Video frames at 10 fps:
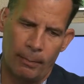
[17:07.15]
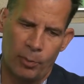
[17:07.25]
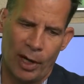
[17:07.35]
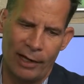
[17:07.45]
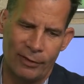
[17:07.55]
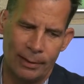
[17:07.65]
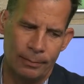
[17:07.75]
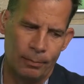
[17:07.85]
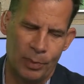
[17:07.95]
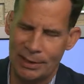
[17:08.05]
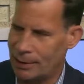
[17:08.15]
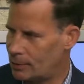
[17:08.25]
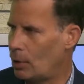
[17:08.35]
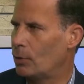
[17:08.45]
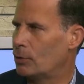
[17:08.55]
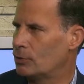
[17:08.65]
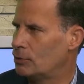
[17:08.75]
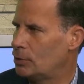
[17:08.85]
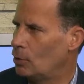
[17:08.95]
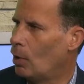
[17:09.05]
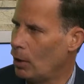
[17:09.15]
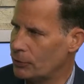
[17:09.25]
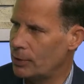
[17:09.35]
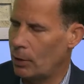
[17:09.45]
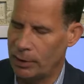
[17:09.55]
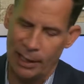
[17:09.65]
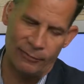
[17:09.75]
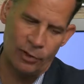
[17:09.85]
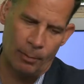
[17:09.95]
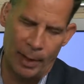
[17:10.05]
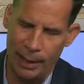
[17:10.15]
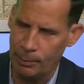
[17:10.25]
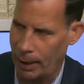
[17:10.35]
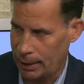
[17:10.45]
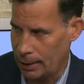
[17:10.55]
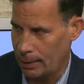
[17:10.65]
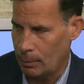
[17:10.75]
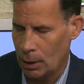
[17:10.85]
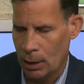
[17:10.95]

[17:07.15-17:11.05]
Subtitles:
Private business owners do also, and you have to abide by them.